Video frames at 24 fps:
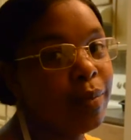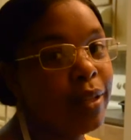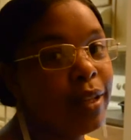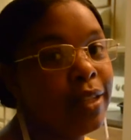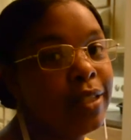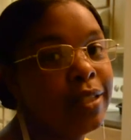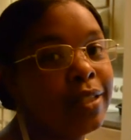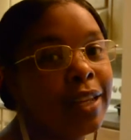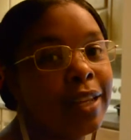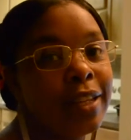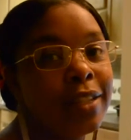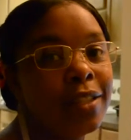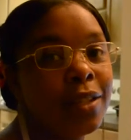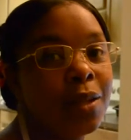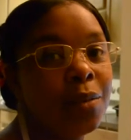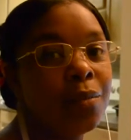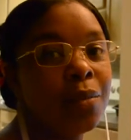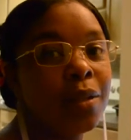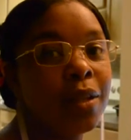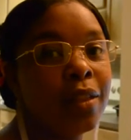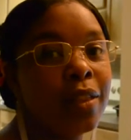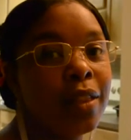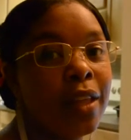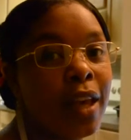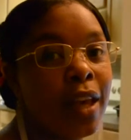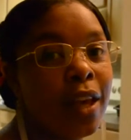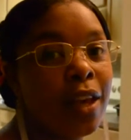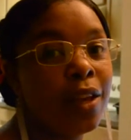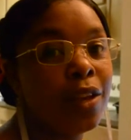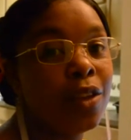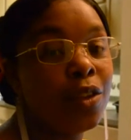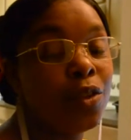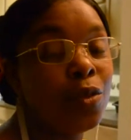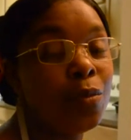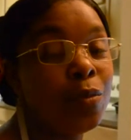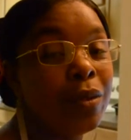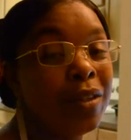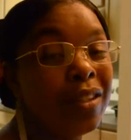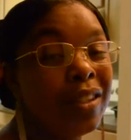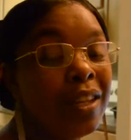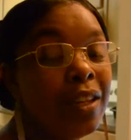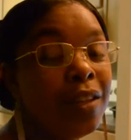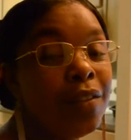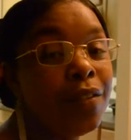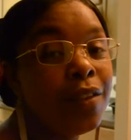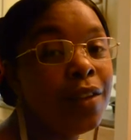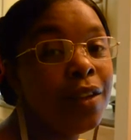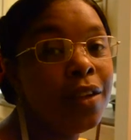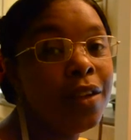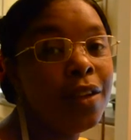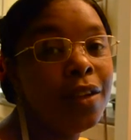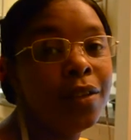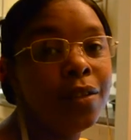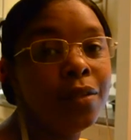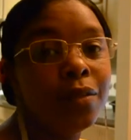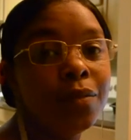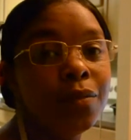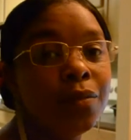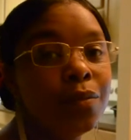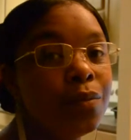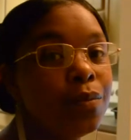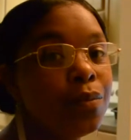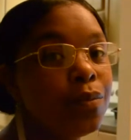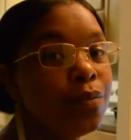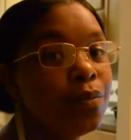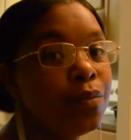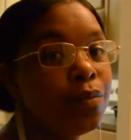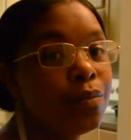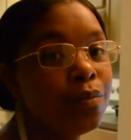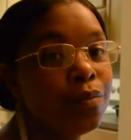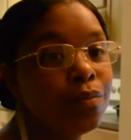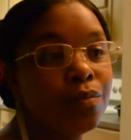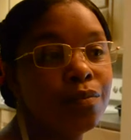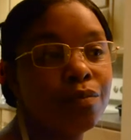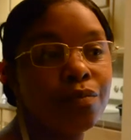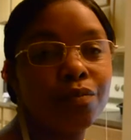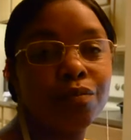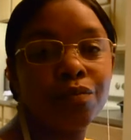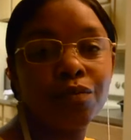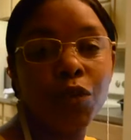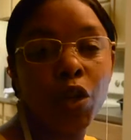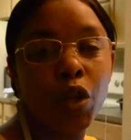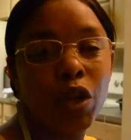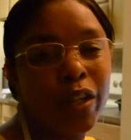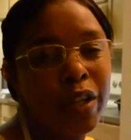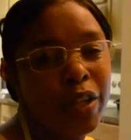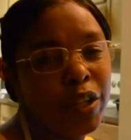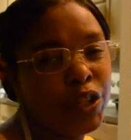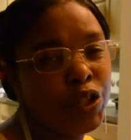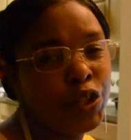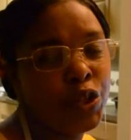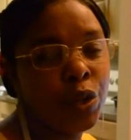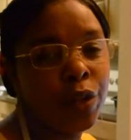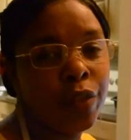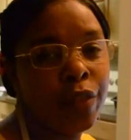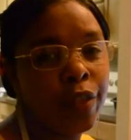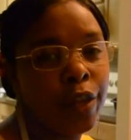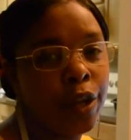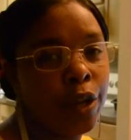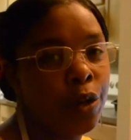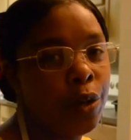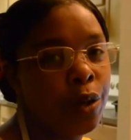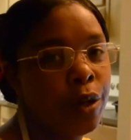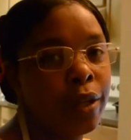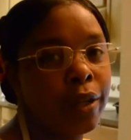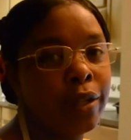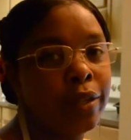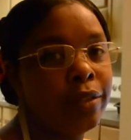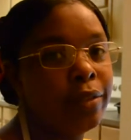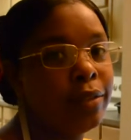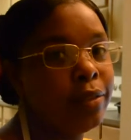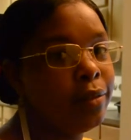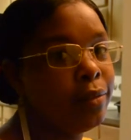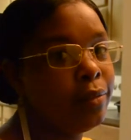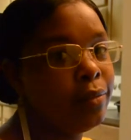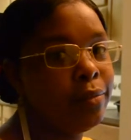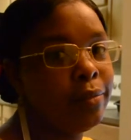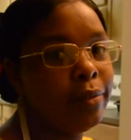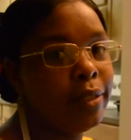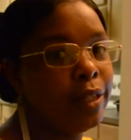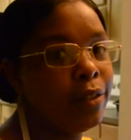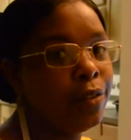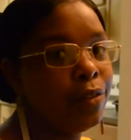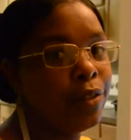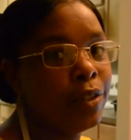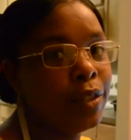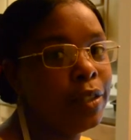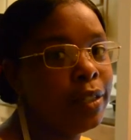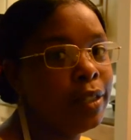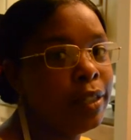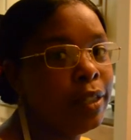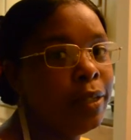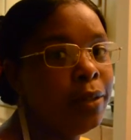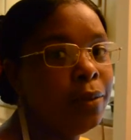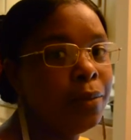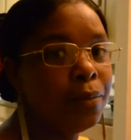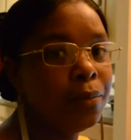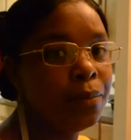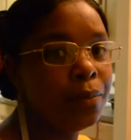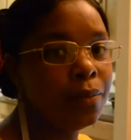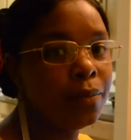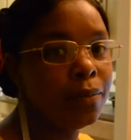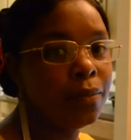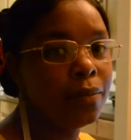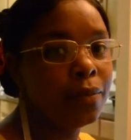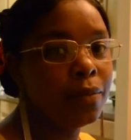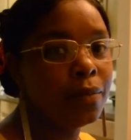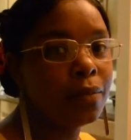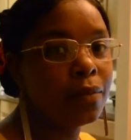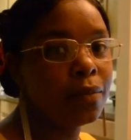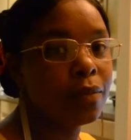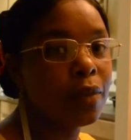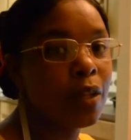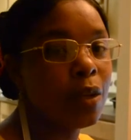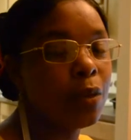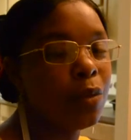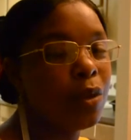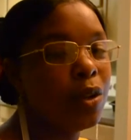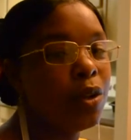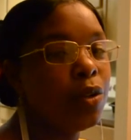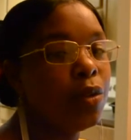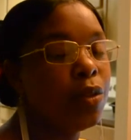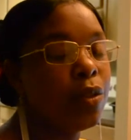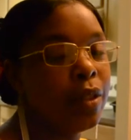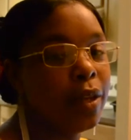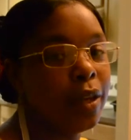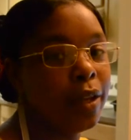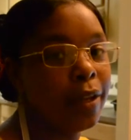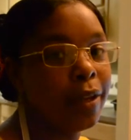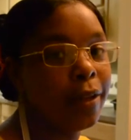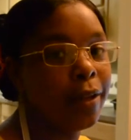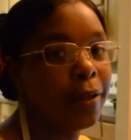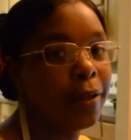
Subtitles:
Is that something that you believe in? Is your theory differently? What do you think?